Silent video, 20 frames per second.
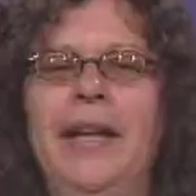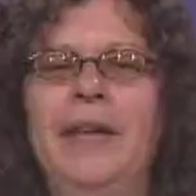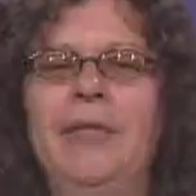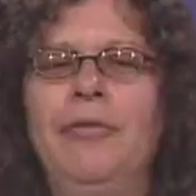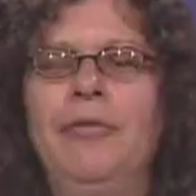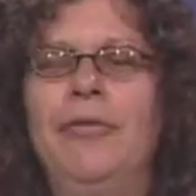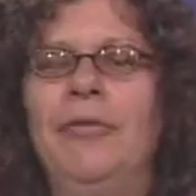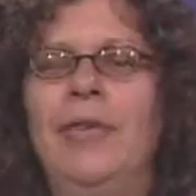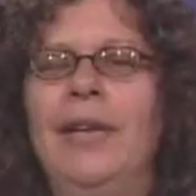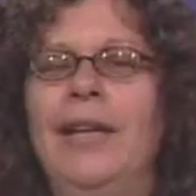
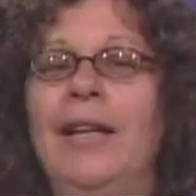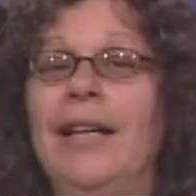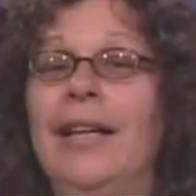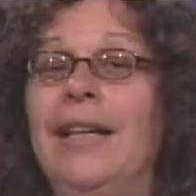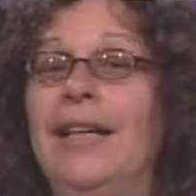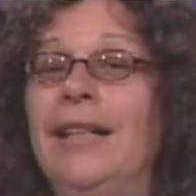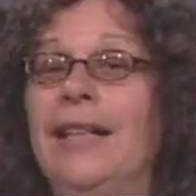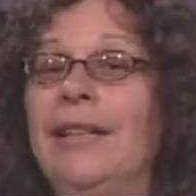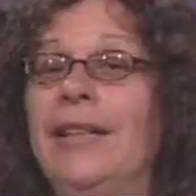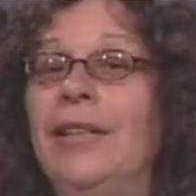if
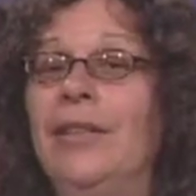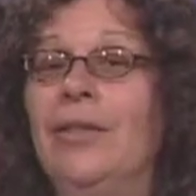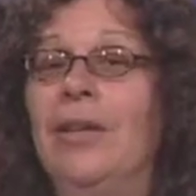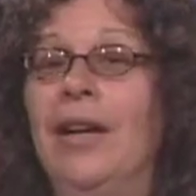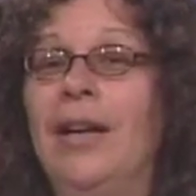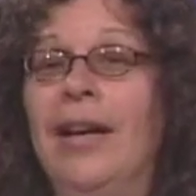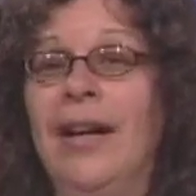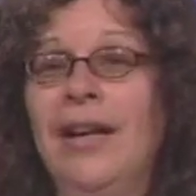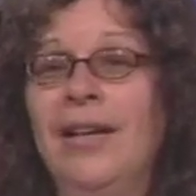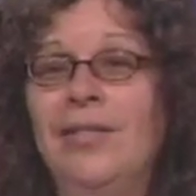you
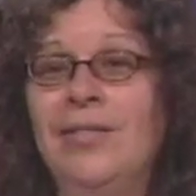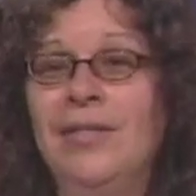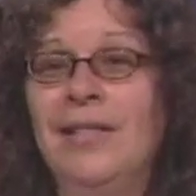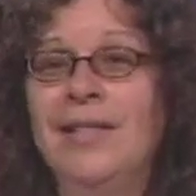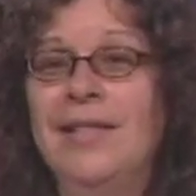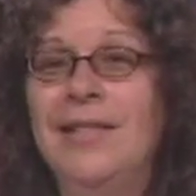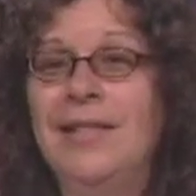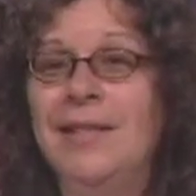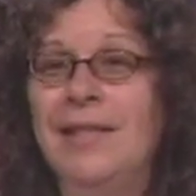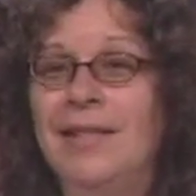are
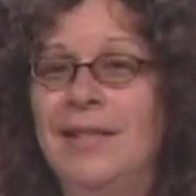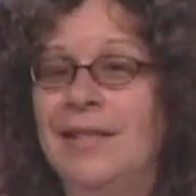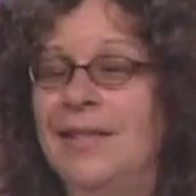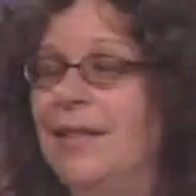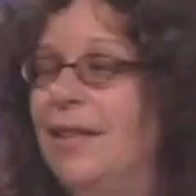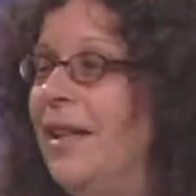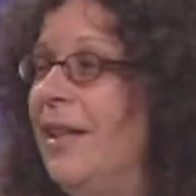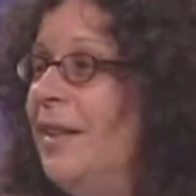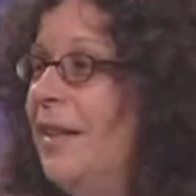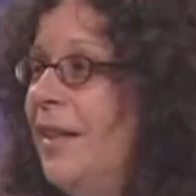interested
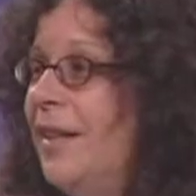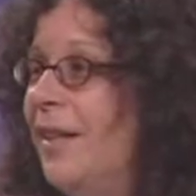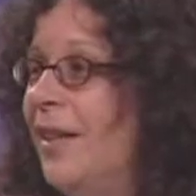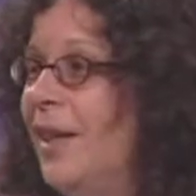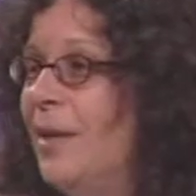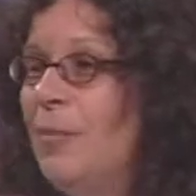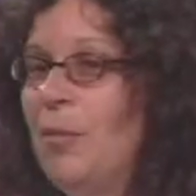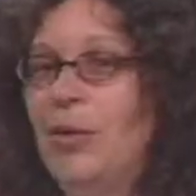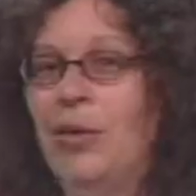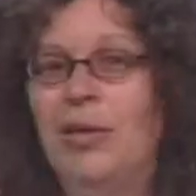in
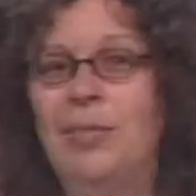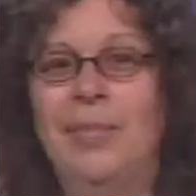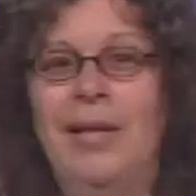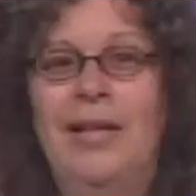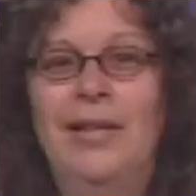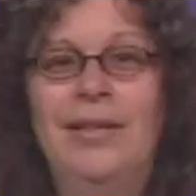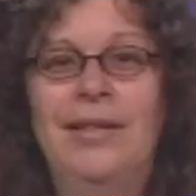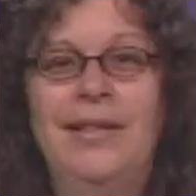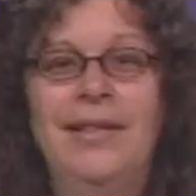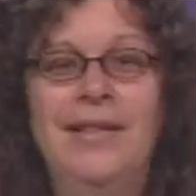learning more
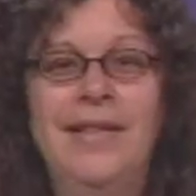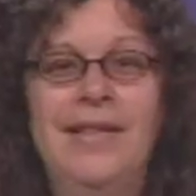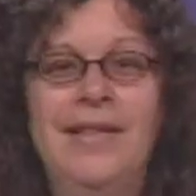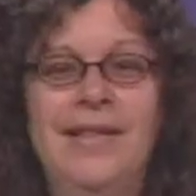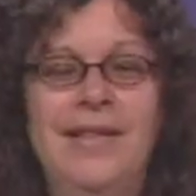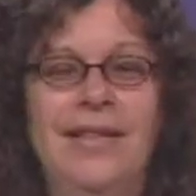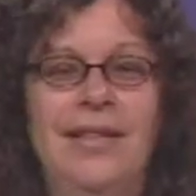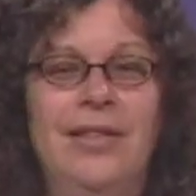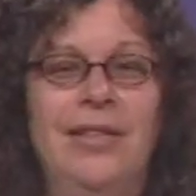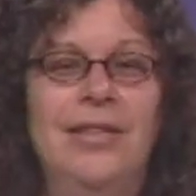about
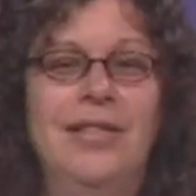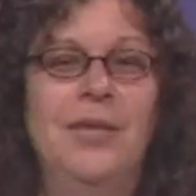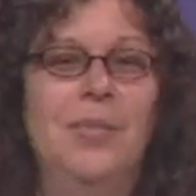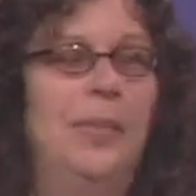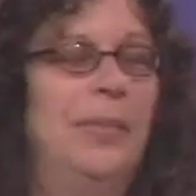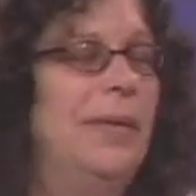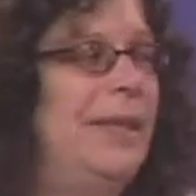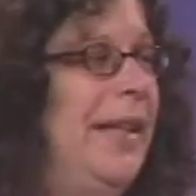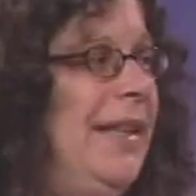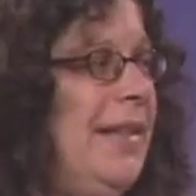this, there is
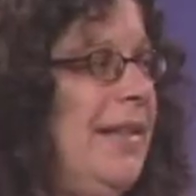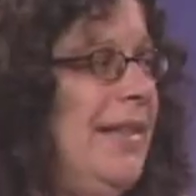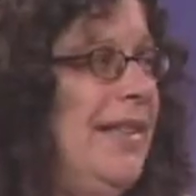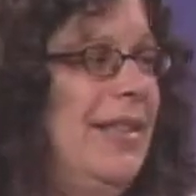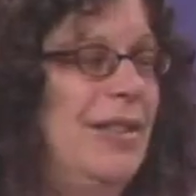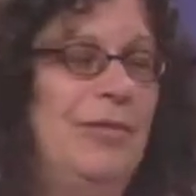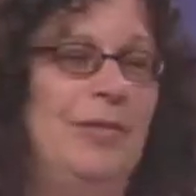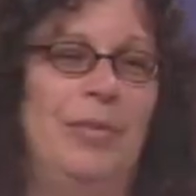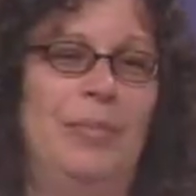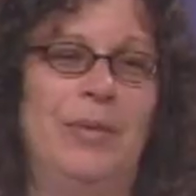
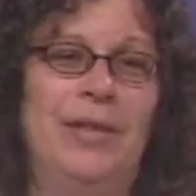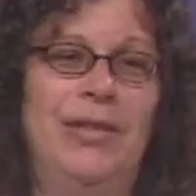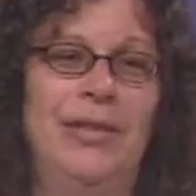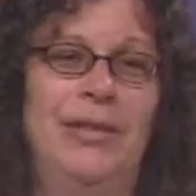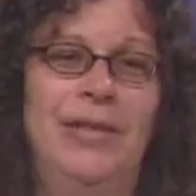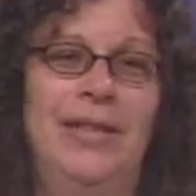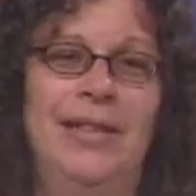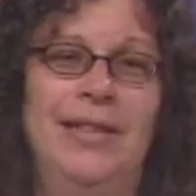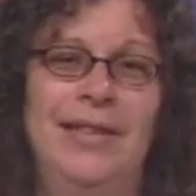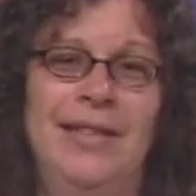plenty of
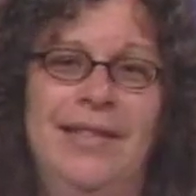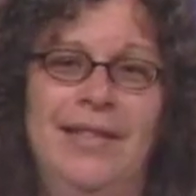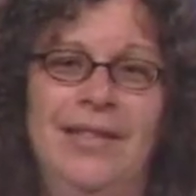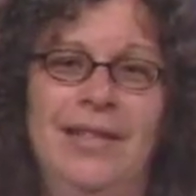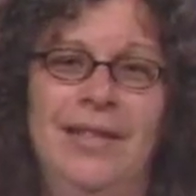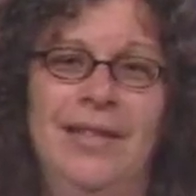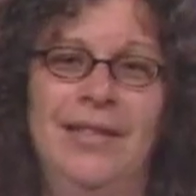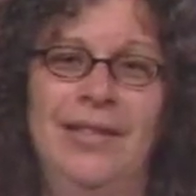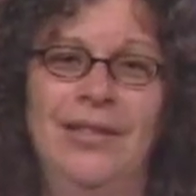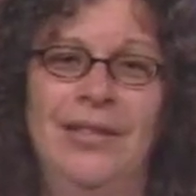opportunities
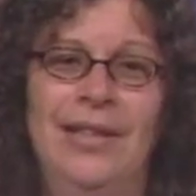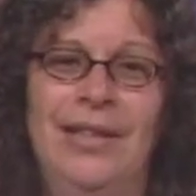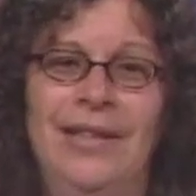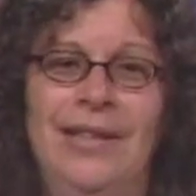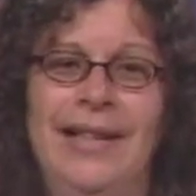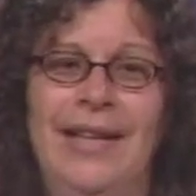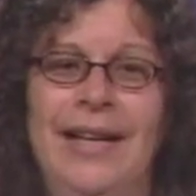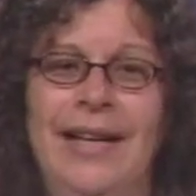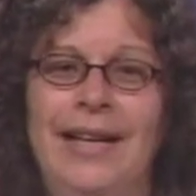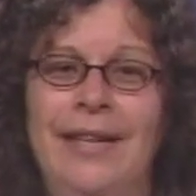that you
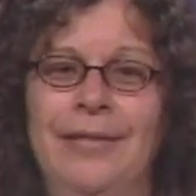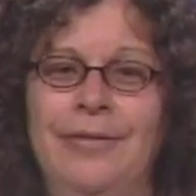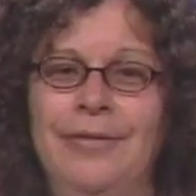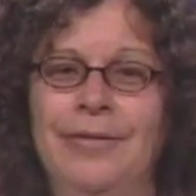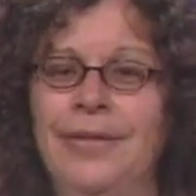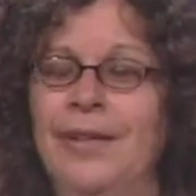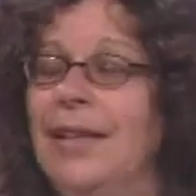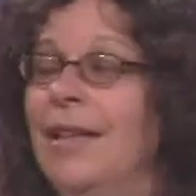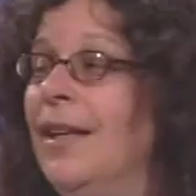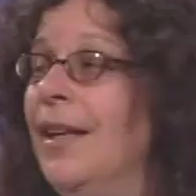can
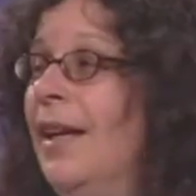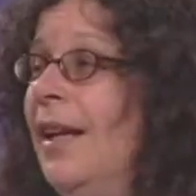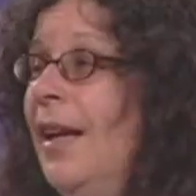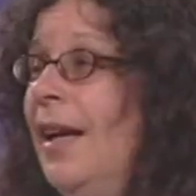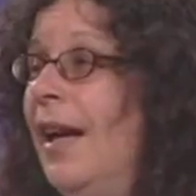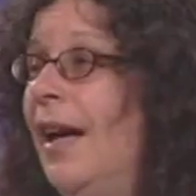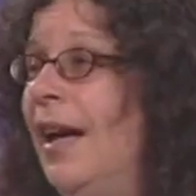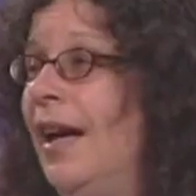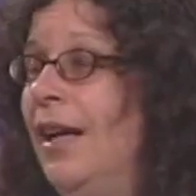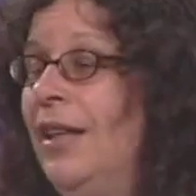have.
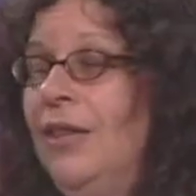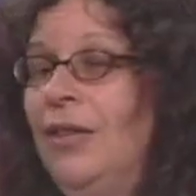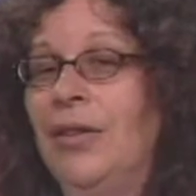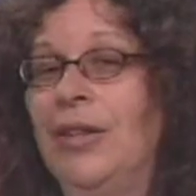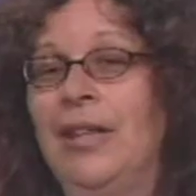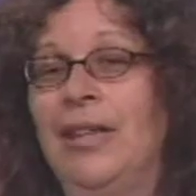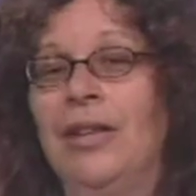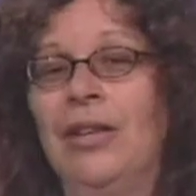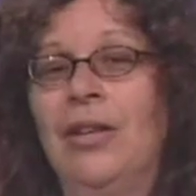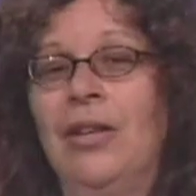You
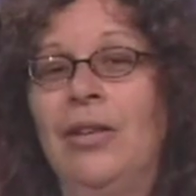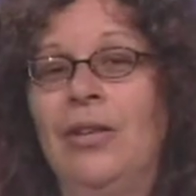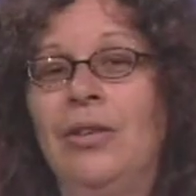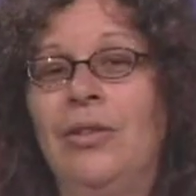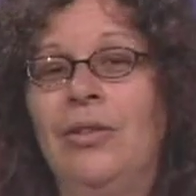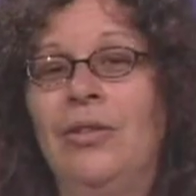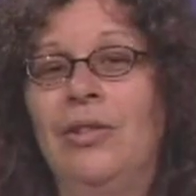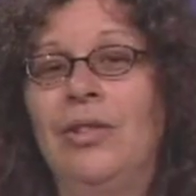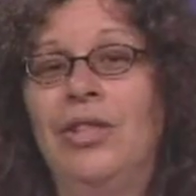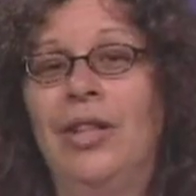can
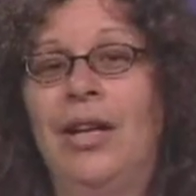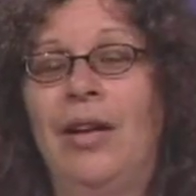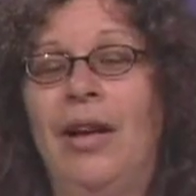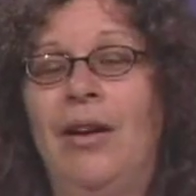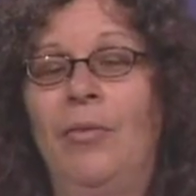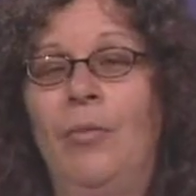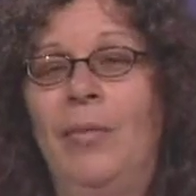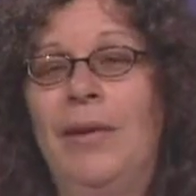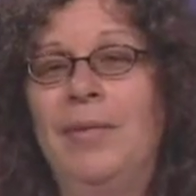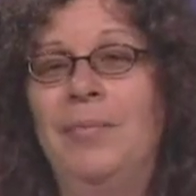go check
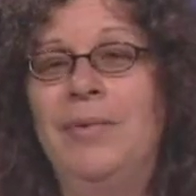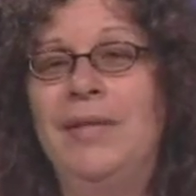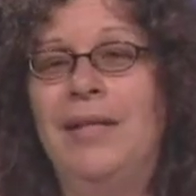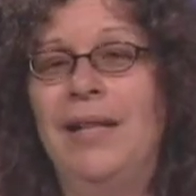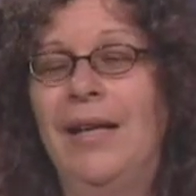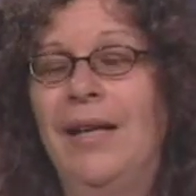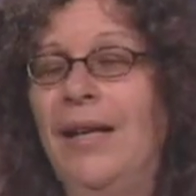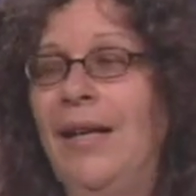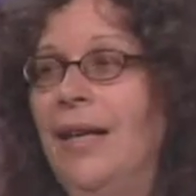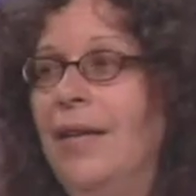our
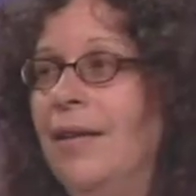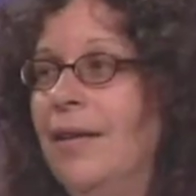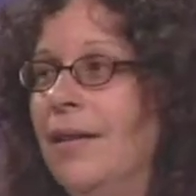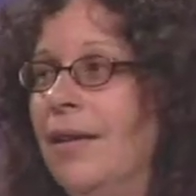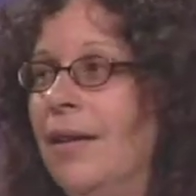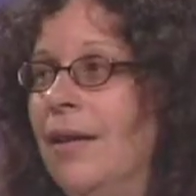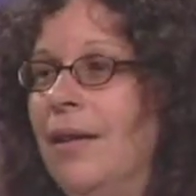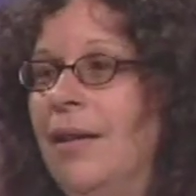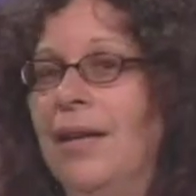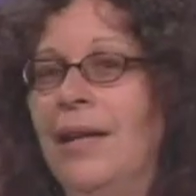website.